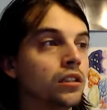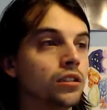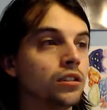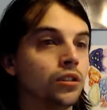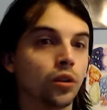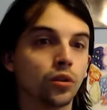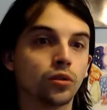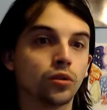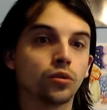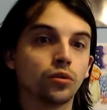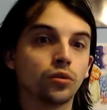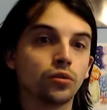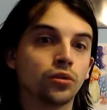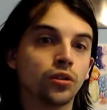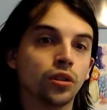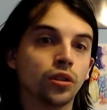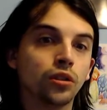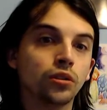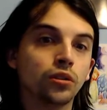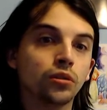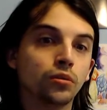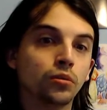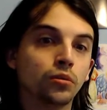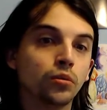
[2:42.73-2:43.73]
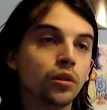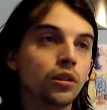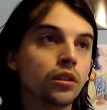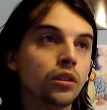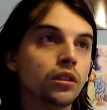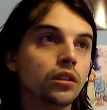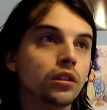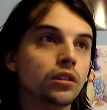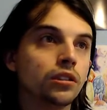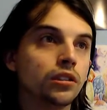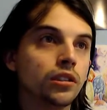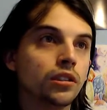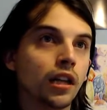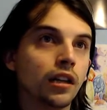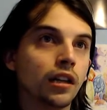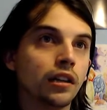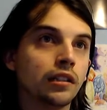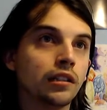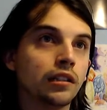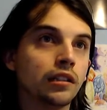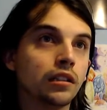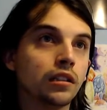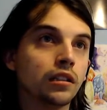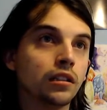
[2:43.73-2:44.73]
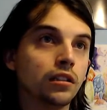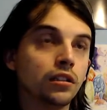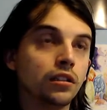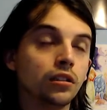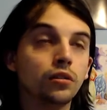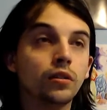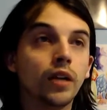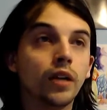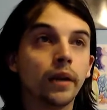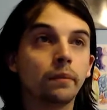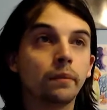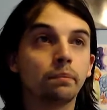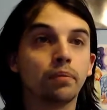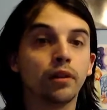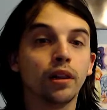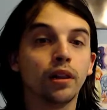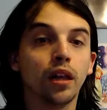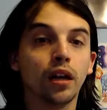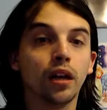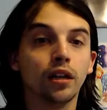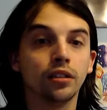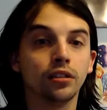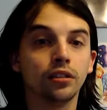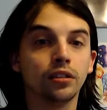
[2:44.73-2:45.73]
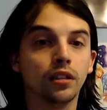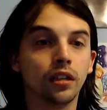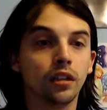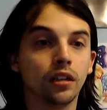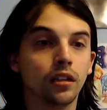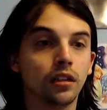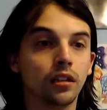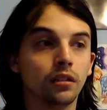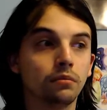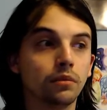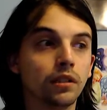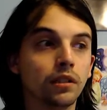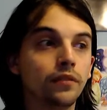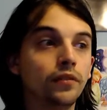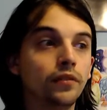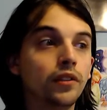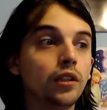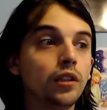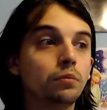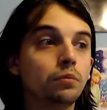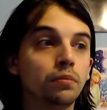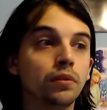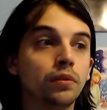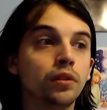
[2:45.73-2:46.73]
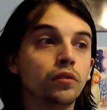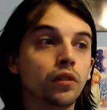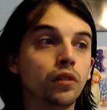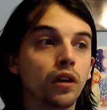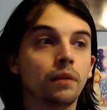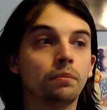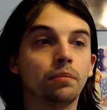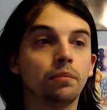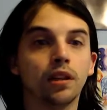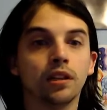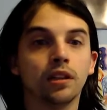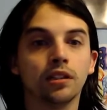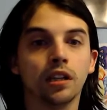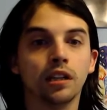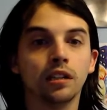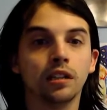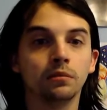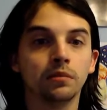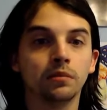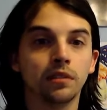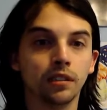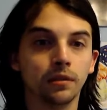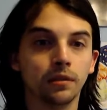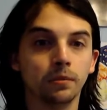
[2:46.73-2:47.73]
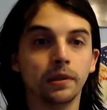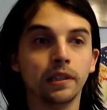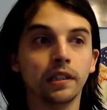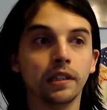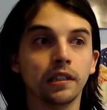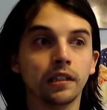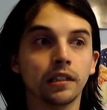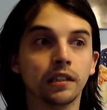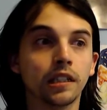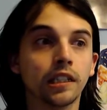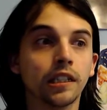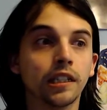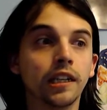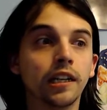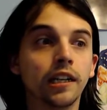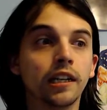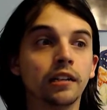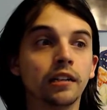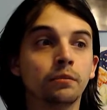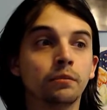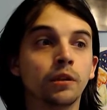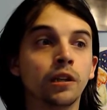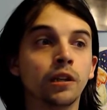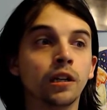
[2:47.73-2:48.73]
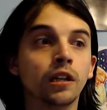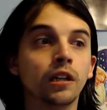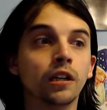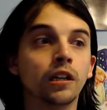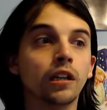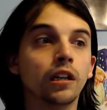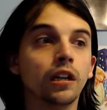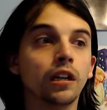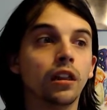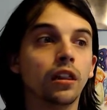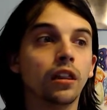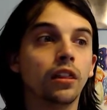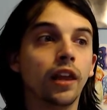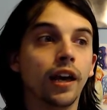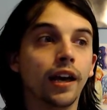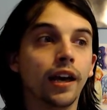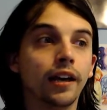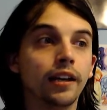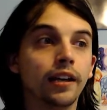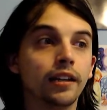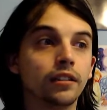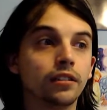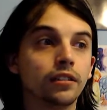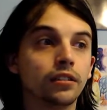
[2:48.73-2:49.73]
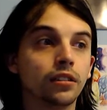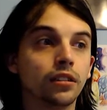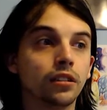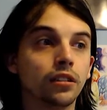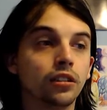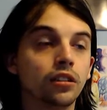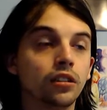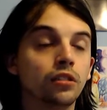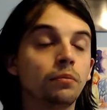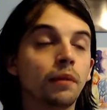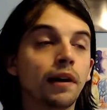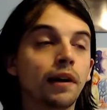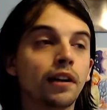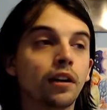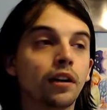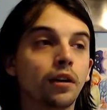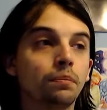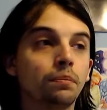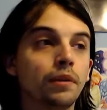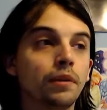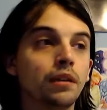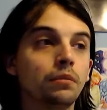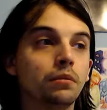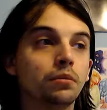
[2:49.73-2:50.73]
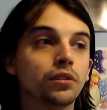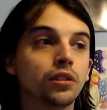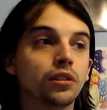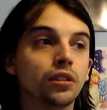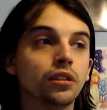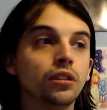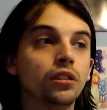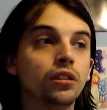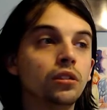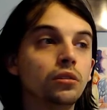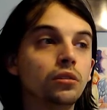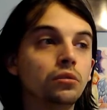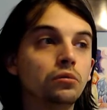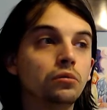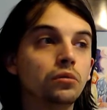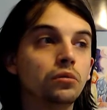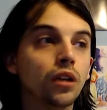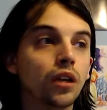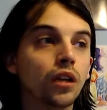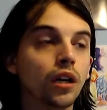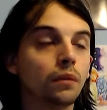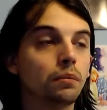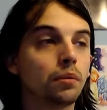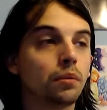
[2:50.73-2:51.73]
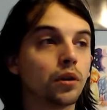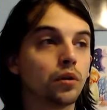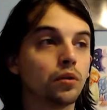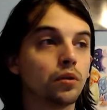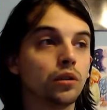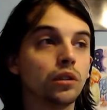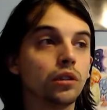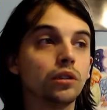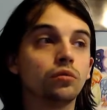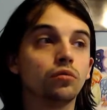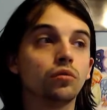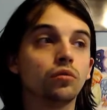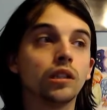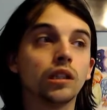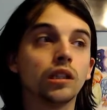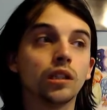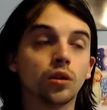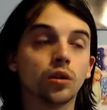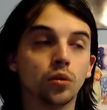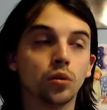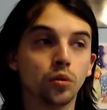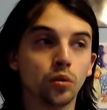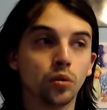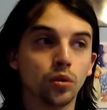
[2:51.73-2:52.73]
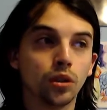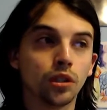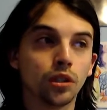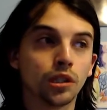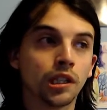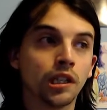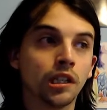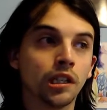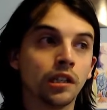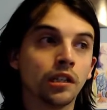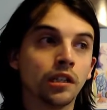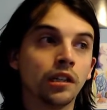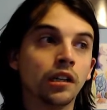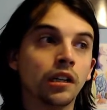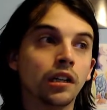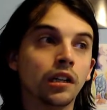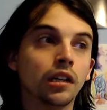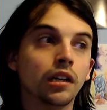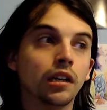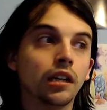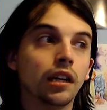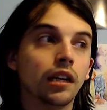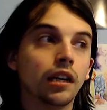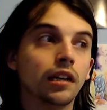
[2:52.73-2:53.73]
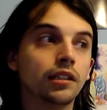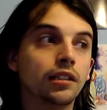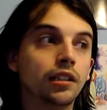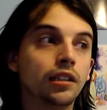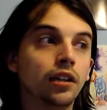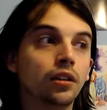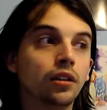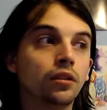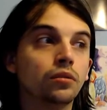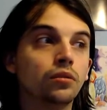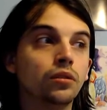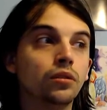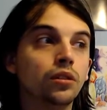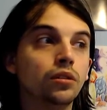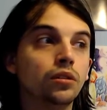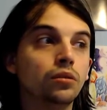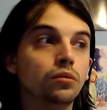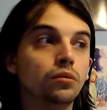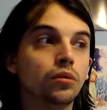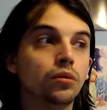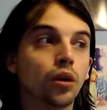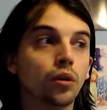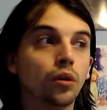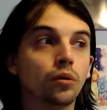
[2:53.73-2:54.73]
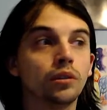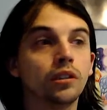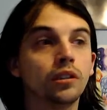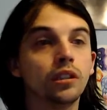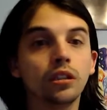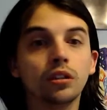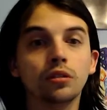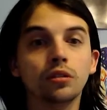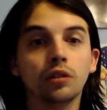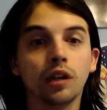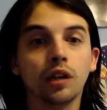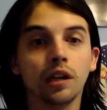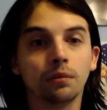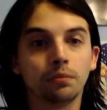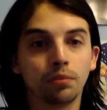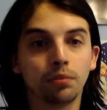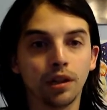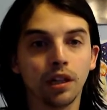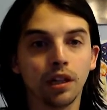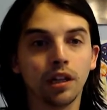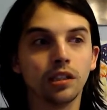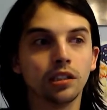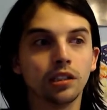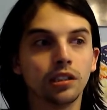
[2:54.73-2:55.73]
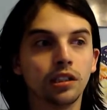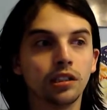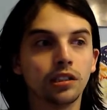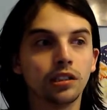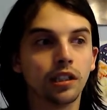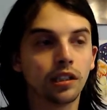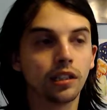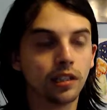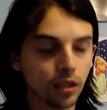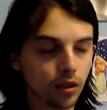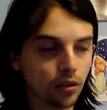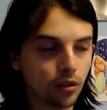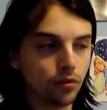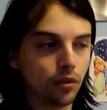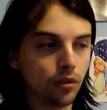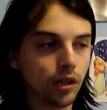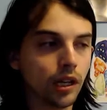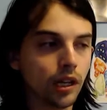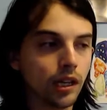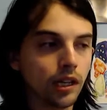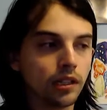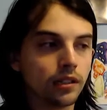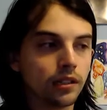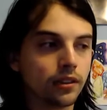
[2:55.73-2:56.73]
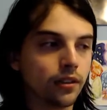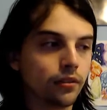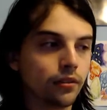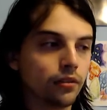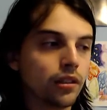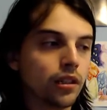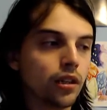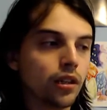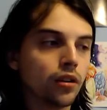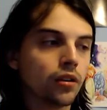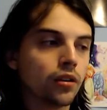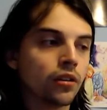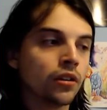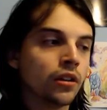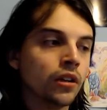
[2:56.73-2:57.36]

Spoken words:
Souls 2 selling New Game Plus, giving you New Game Plus items at the beginning of the game that you might not be able to use, but are at least really cool looking until you go into New Game Plus, and it's like, oh hey, there they are.